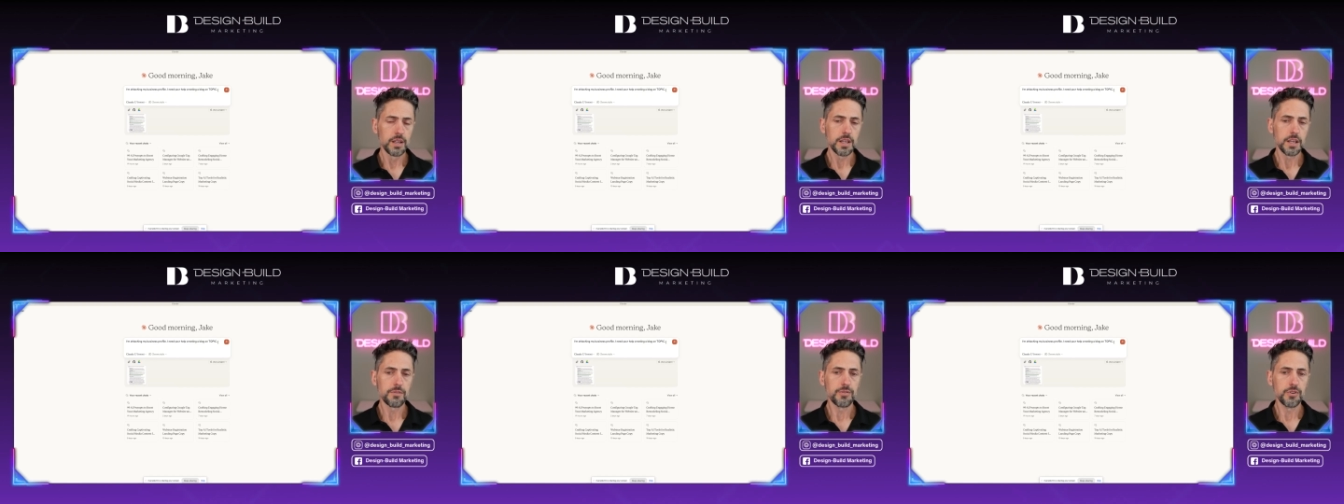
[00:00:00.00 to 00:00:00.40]

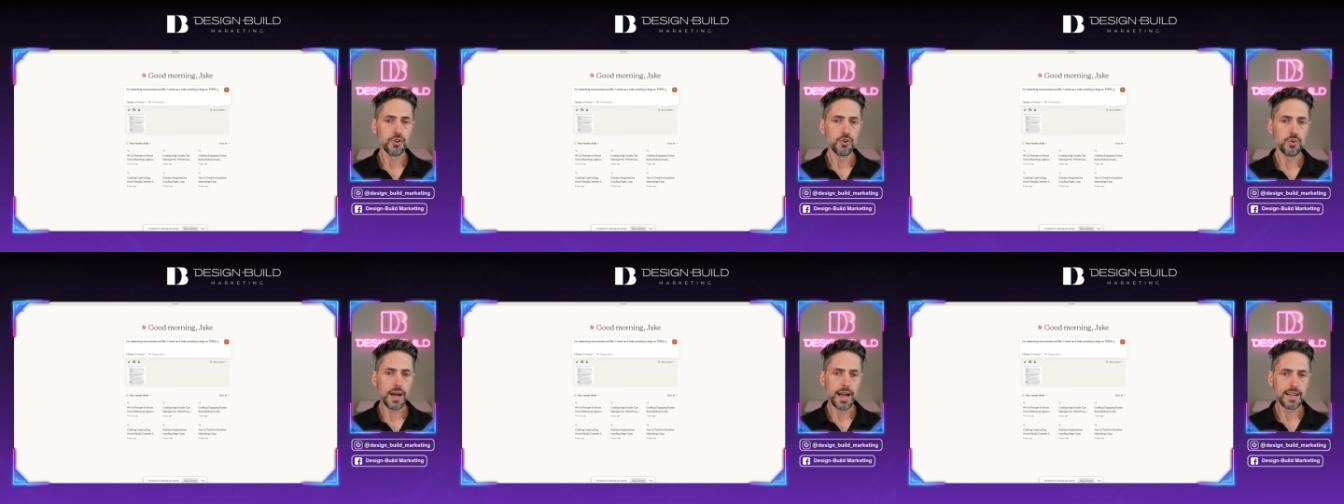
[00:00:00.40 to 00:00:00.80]
if
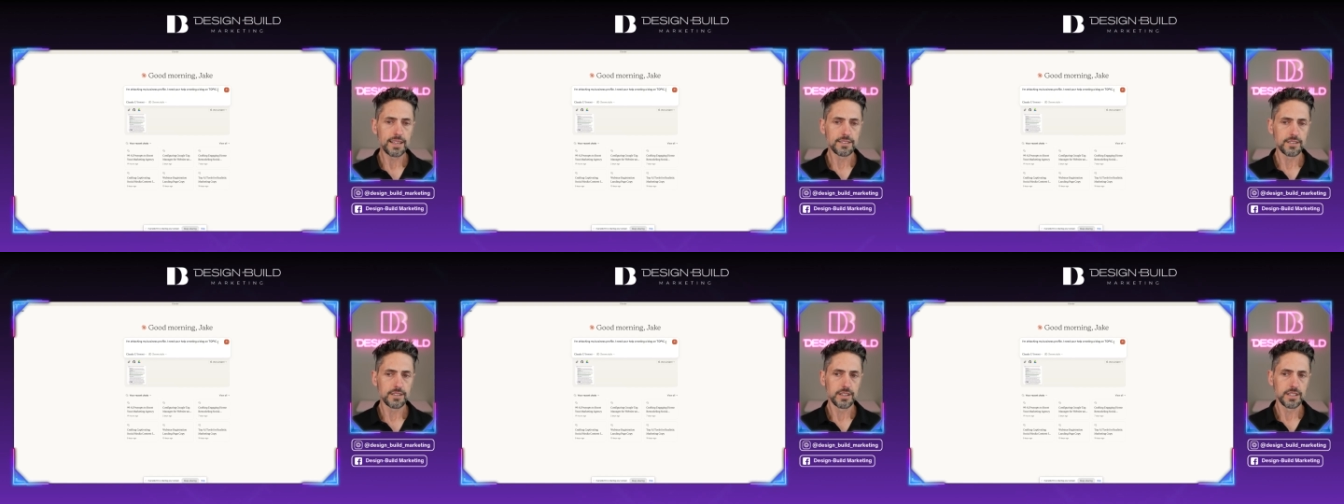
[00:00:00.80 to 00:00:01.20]
you
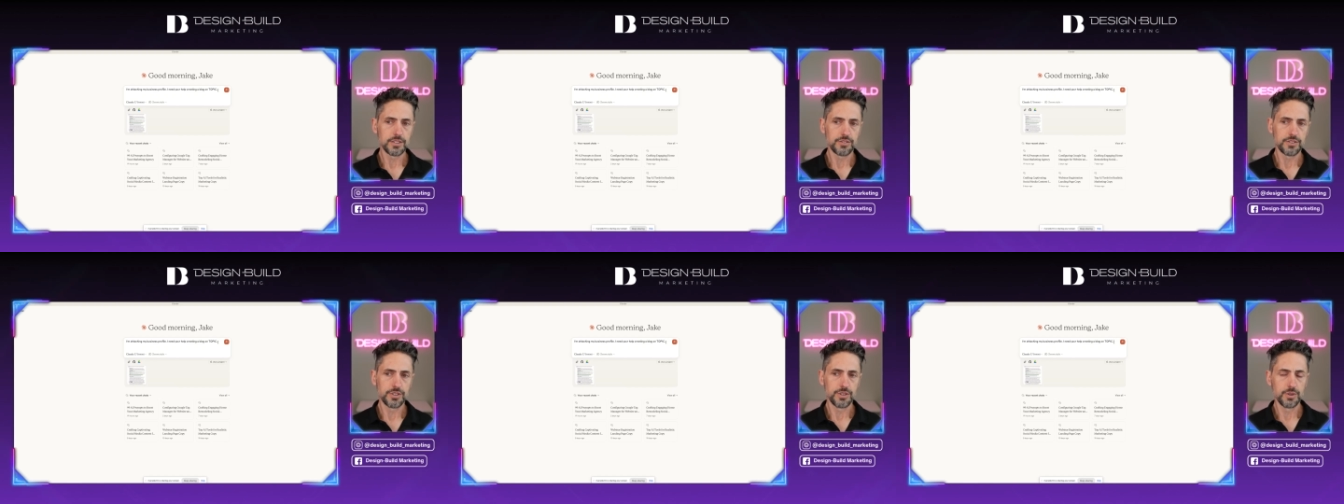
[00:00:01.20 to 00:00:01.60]
ask
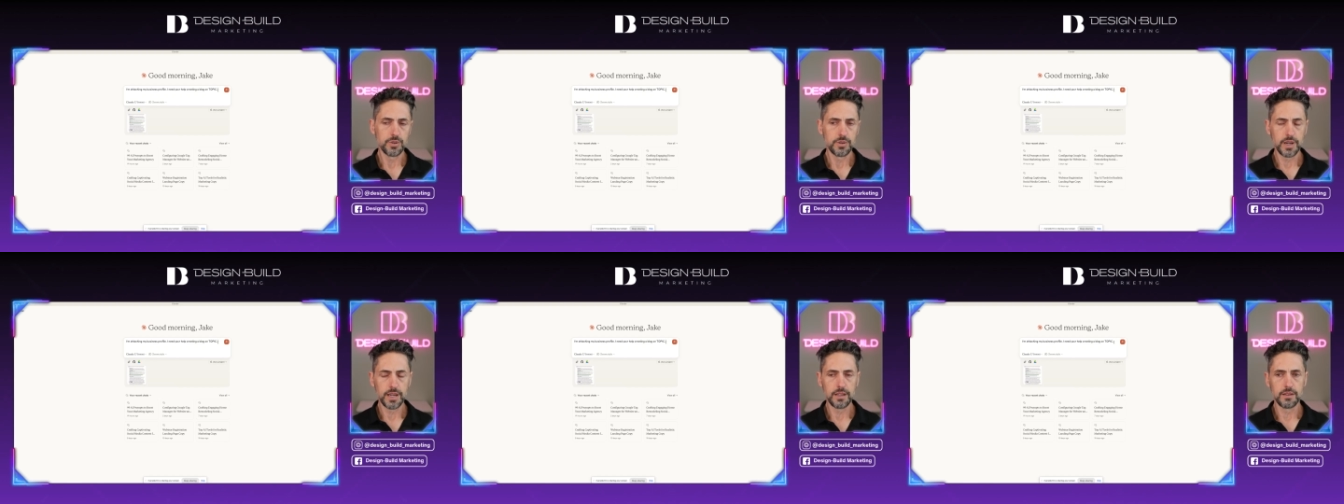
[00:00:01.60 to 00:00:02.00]
this to
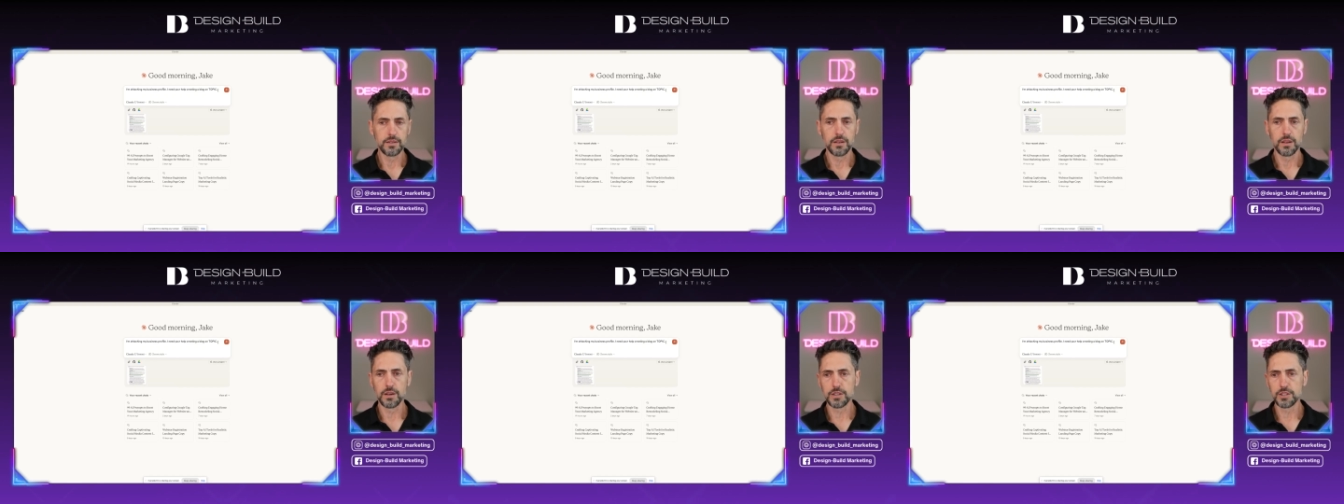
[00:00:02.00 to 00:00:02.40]
do a
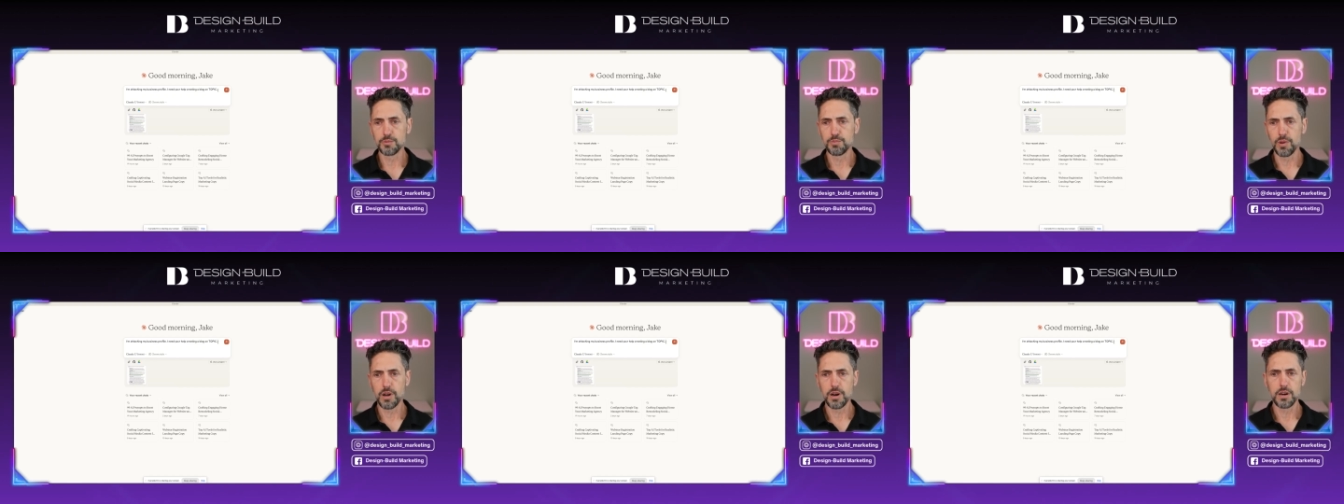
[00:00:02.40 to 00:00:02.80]
large
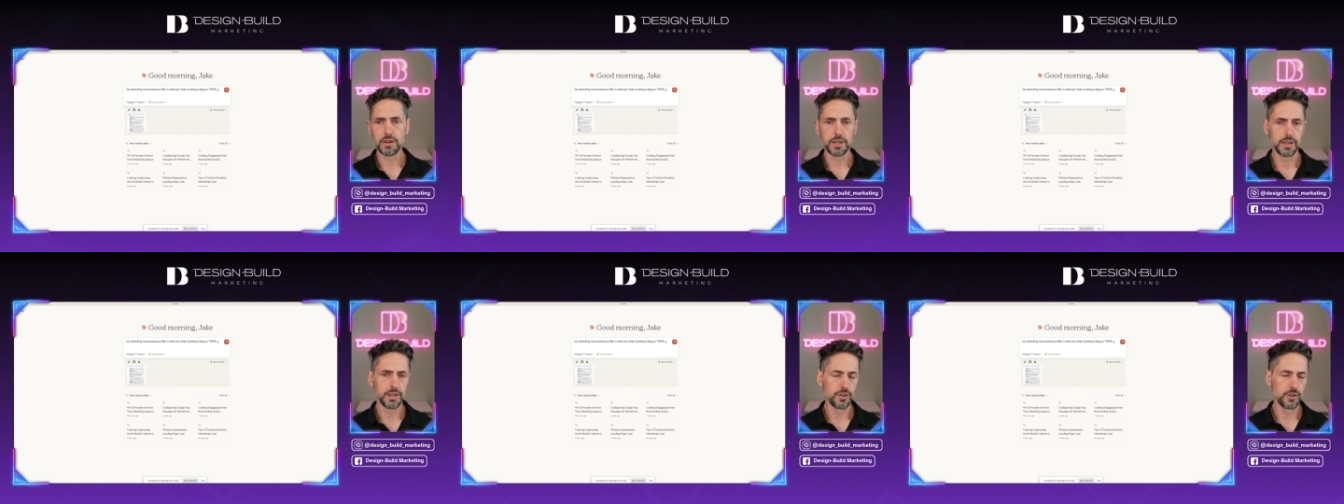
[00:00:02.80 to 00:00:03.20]

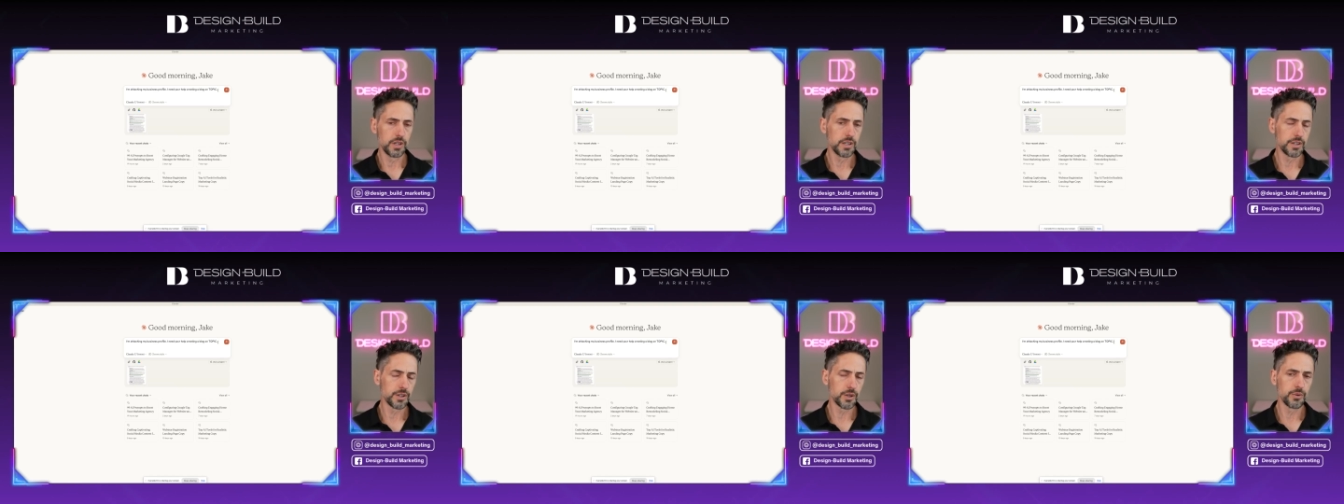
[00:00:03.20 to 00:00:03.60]
blog and you
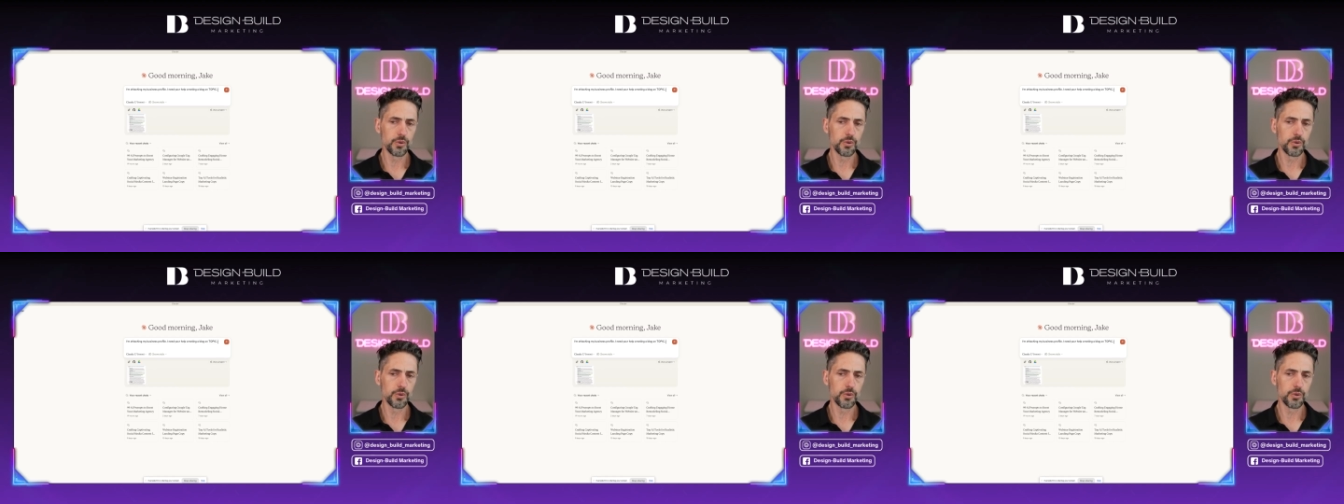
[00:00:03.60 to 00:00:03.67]
needed to go